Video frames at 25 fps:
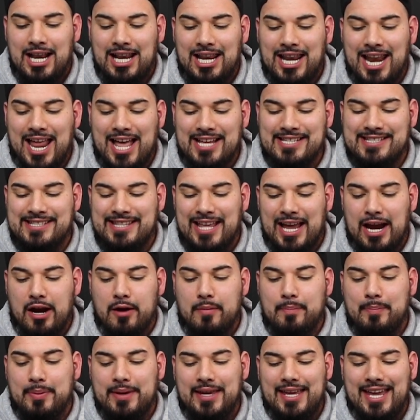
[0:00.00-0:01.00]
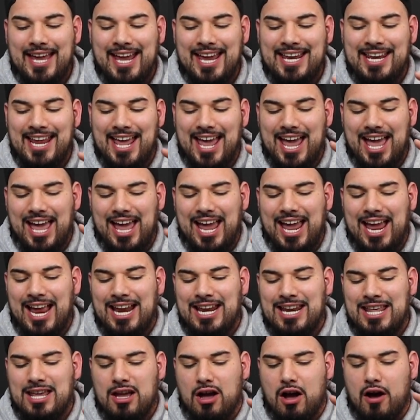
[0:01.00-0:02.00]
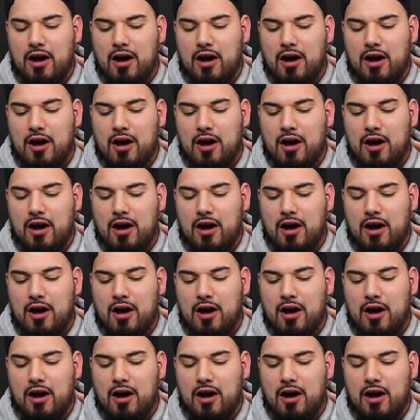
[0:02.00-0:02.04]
Lest there be in any